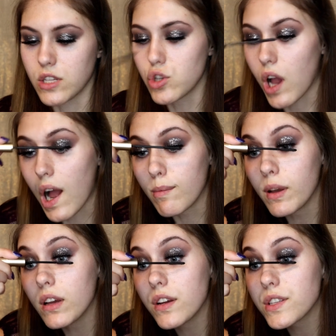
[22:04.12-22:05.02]
job.
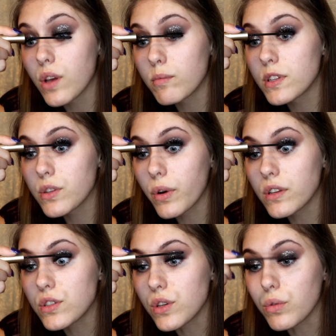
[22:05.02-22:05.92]
So I'm just going
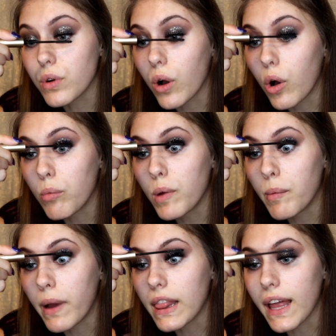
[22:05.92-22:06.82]
to comb
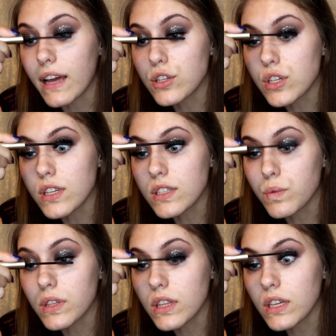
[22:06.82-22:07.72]
my lashes
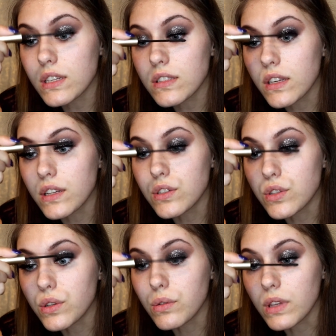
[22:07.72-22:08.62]
with this
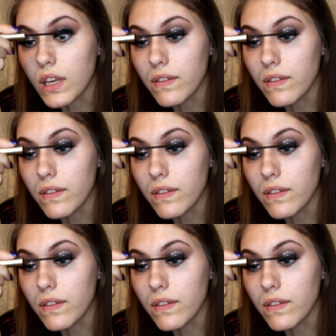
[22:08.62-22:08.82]
into the